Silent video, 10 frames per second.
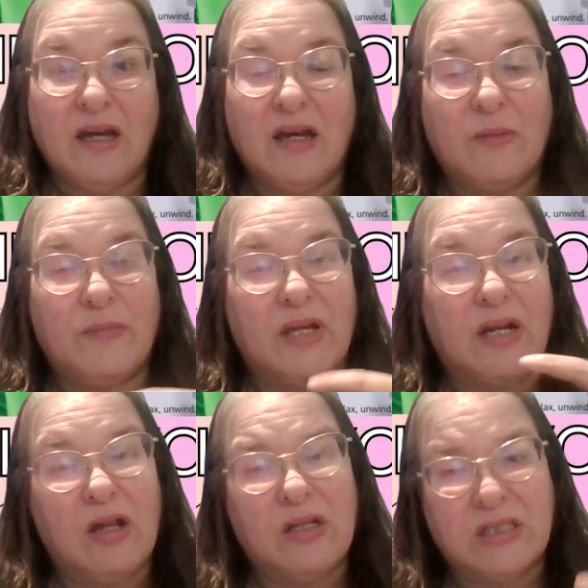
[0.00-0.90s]

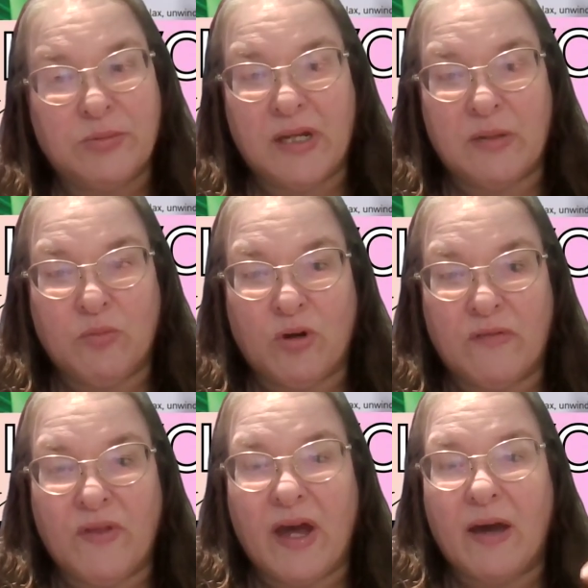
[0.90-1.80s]
And I'll explain more
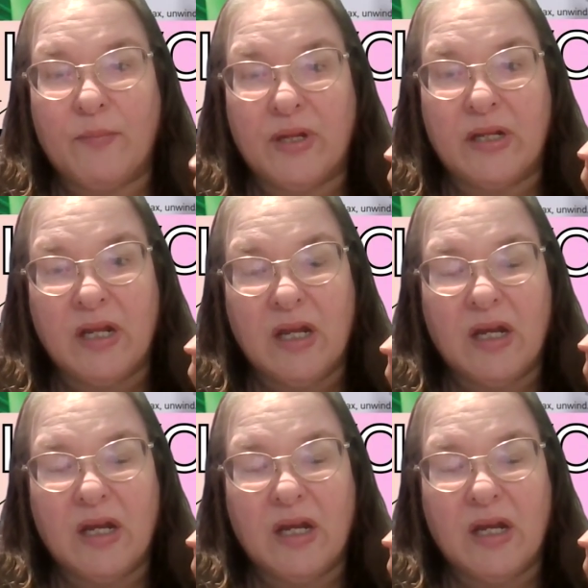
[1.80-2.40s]
of that, but